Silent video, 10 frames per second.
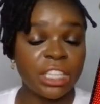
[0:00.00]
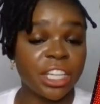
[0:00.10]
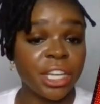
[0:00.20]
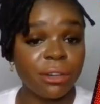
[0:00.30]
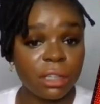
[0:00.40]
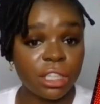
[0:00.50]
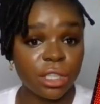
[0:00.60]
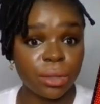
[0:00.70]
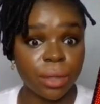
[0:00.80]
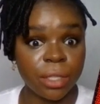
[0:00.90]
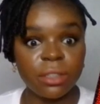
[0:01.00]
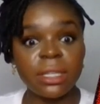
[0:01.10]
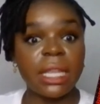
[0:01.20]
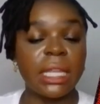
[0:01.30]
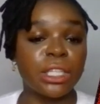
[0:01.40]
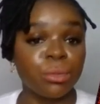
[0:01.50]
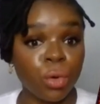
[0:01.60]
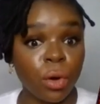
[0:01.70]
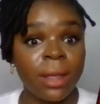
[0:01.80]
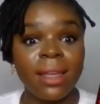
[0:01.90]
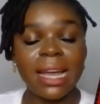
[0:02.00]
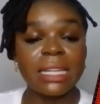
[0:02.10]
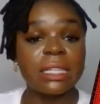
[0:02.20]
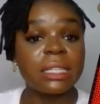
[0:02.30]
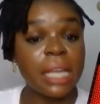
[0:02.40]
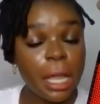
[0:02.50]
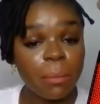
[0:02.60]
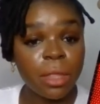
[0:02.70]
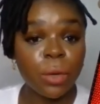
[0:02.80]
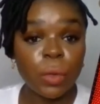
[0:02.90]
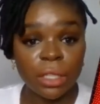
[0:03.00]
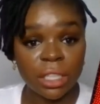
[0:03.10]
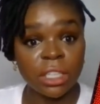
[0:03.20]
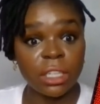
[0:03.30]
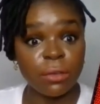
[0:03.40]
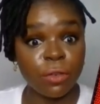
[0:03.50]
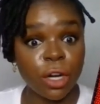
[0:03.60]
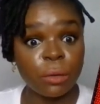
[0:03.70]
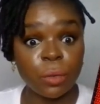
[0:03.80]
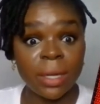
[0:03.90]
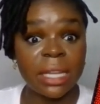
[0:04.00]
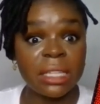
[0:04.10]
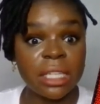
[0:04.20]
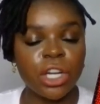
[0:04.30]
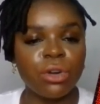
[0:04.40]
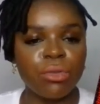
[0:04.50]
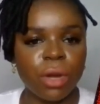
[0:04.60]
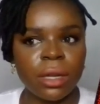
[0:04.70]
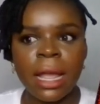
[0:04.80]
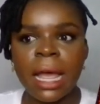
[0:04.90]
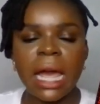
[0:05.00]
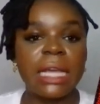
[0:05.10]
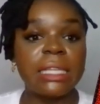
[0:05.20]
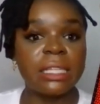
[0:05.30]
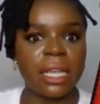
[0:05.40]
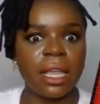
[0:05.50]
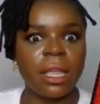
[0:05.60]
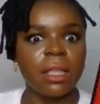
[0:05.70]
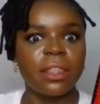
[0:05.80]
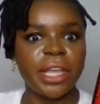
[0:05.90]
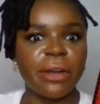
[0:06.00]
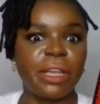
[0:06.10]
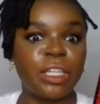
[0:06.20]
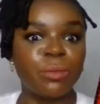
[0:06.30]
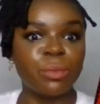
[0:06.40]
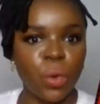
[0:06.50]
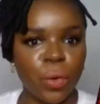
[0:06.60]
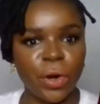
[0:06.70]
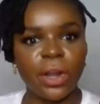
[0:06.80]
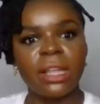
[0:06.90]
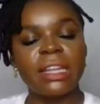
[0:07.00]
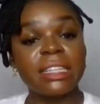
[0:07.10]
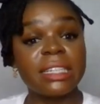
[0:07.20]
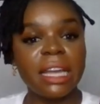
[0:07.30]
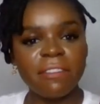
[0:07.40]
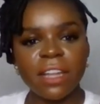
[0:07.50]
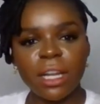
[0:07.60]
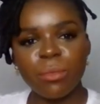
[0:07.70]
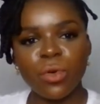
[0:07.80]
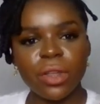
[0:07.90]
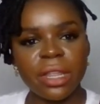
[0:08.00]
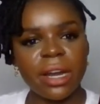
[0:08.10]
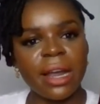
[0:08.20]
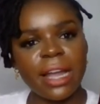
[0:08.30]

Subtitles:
Shakira Richardson run, you say there's more. And it's the same thing with Sashalee Forbes. When I see her run, I say there is more. There's definitely more there.